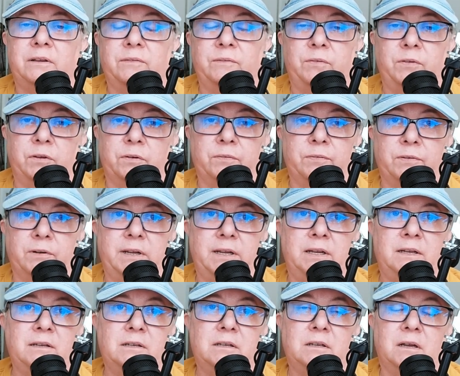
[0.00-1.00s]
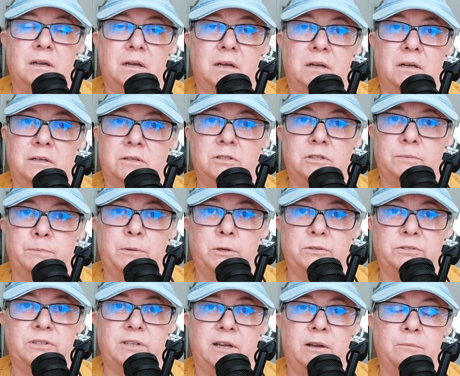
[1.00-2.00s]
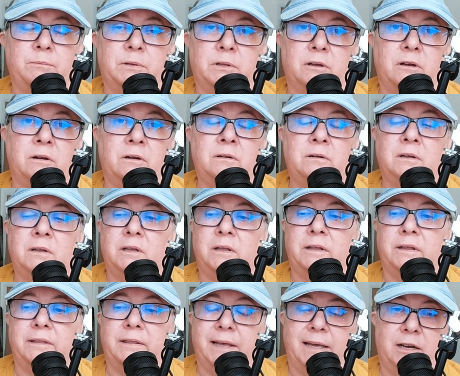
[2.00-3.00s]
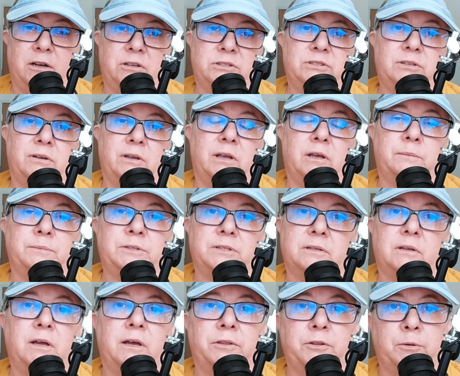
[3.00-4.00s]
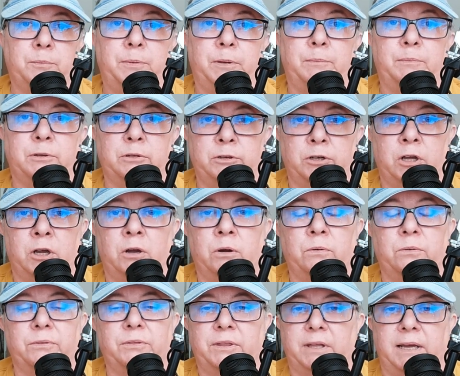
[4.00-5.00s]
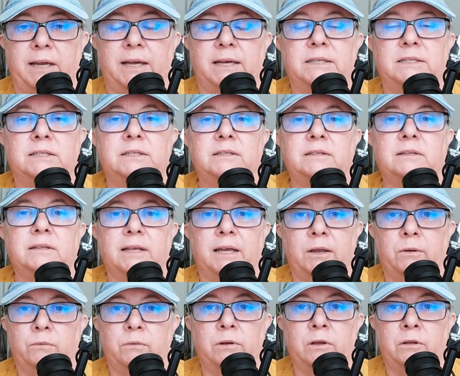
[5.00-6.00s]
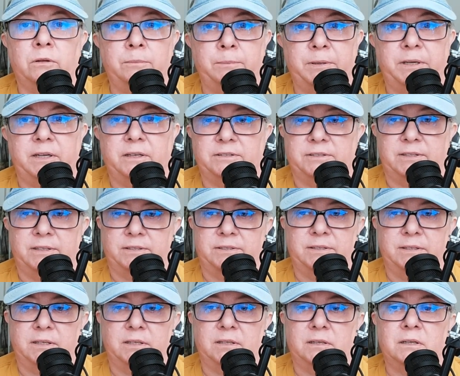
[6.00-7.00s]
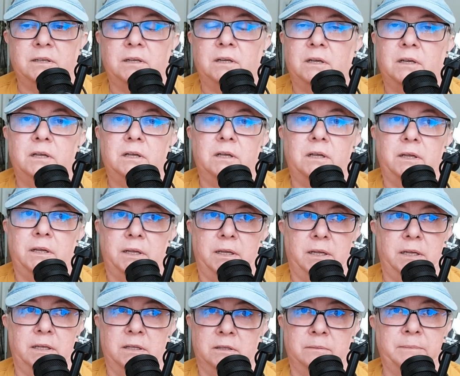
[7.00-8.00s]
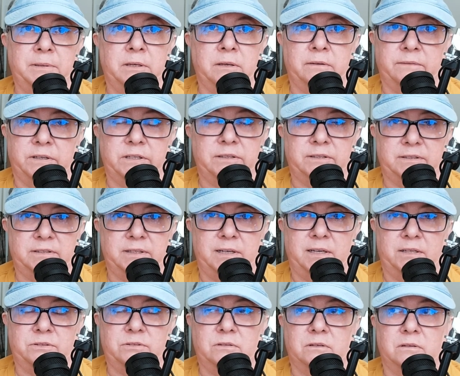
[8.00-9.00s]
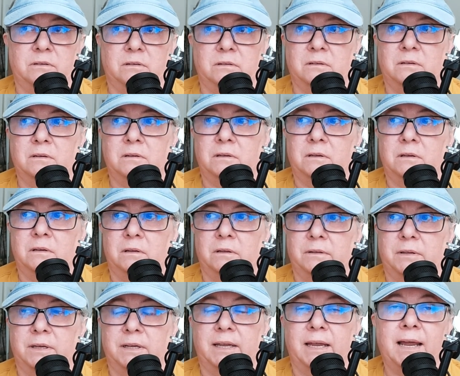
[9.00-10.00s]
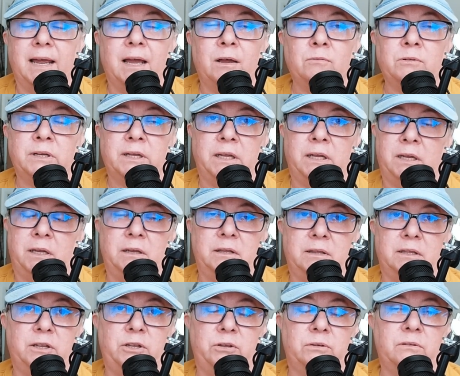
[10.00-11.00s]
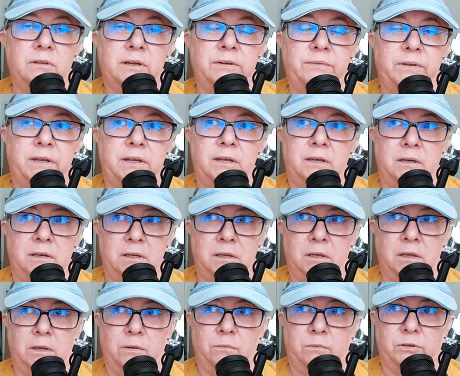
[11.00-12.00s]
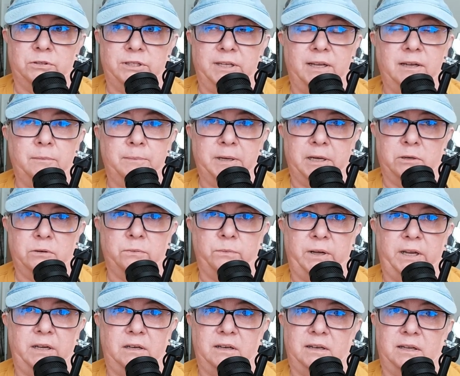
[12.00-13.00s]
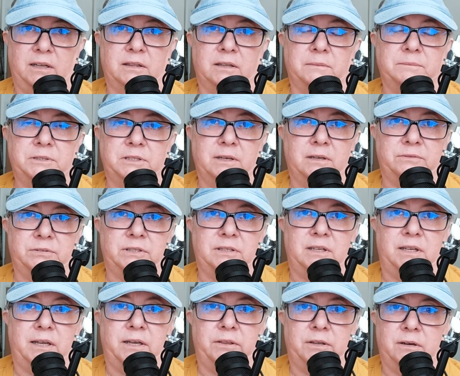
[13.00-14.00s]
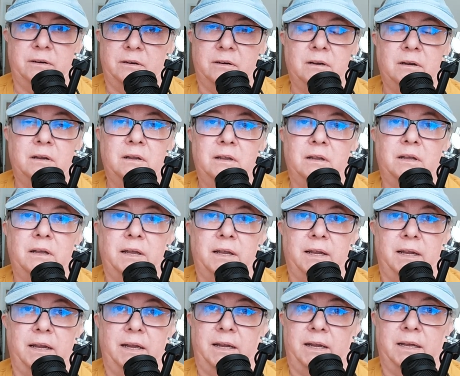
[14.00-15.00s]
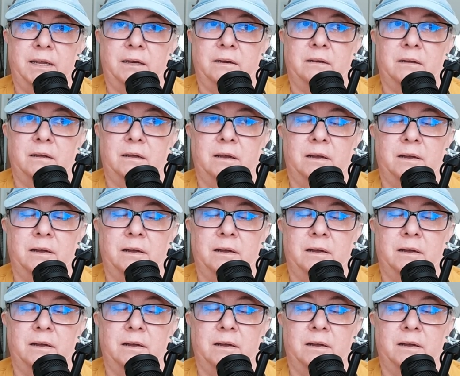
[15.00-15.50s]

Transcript: feel free to post down below. That also helps other people know that they will be assisted in the middle of a disaster. The county that you live in will take about a week to get themselves together and